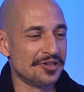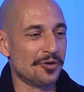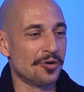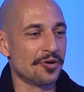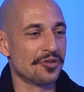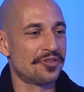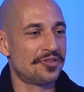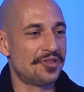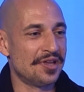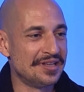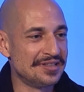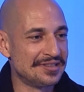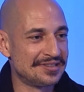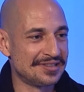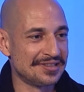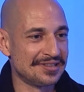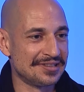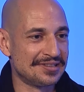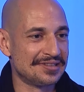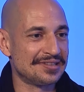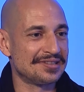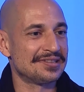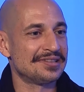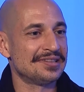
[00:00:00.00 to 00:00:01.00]

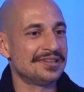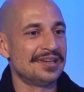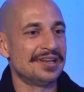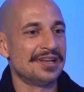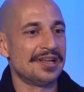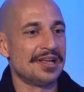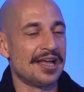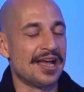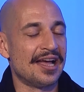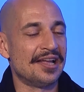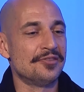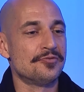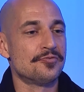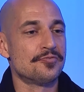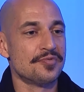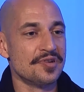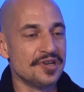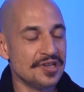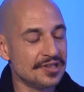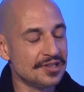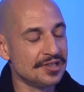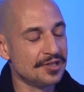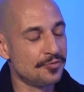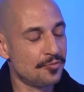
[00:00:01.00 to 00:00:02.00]
authentic and
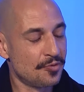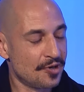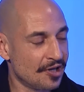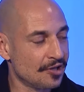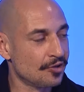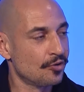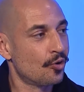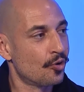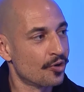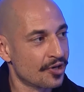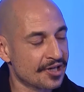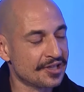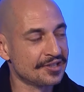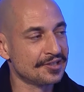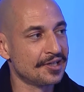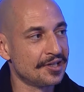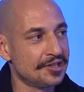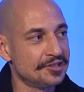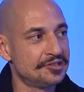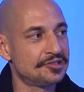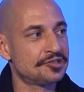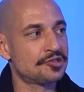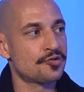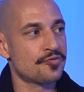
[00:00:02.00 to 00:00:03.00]
really
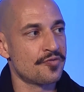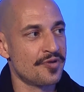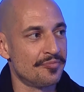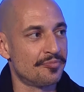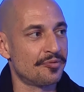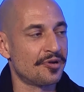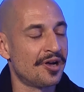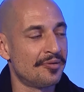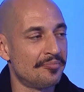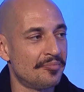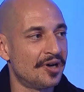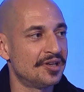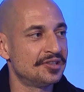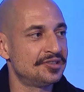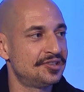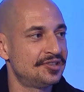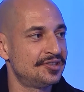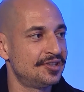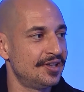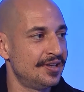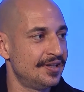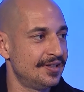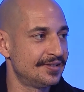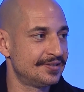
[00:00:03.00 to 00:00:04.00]
well-organized trip. I must
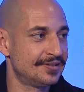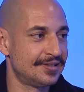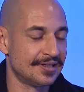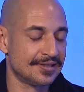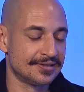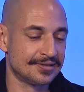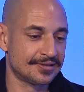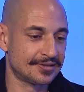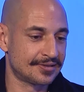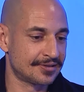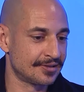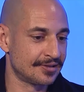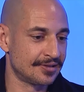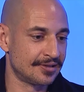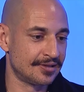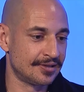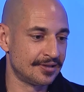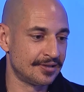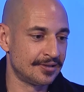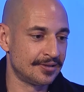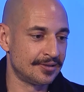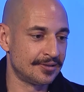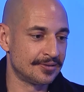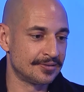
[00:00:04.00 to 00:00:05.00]
say that
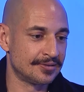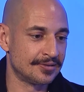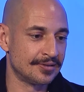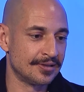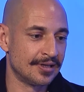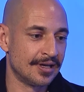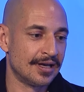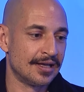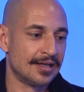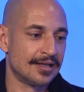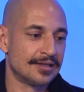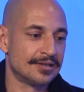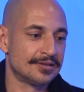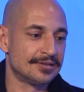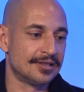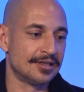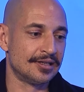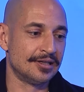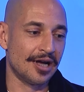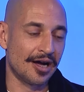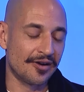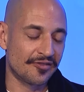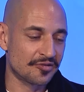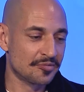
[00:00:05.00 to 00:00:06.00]
the
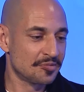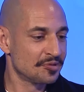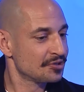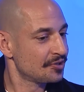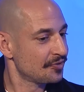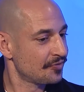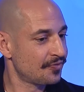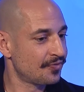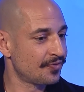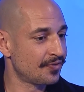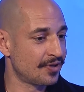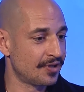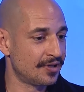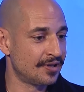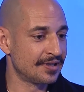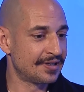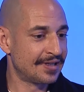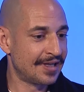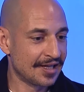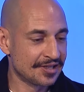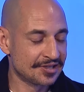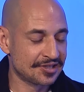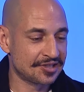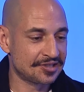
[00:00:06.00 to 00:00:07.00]
government of
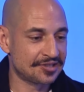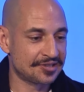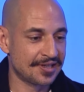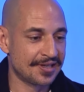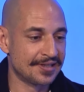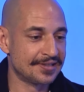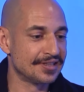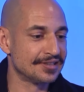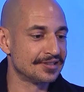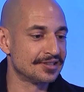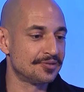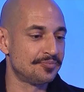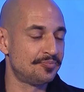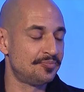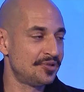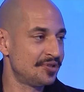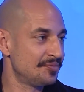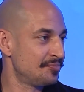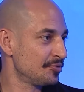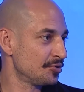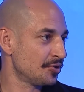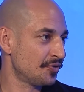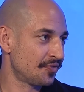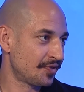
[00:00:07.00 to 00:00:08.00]
Kazakhstan and the
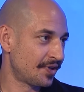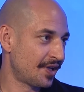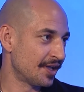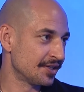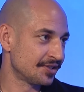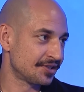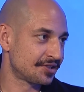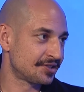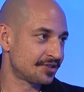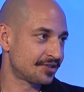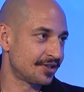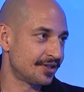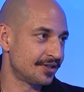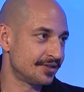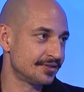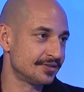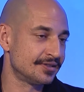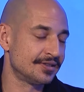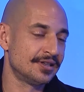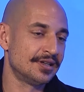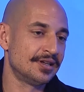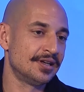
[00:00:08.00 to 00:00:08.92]
people of Kazakhstan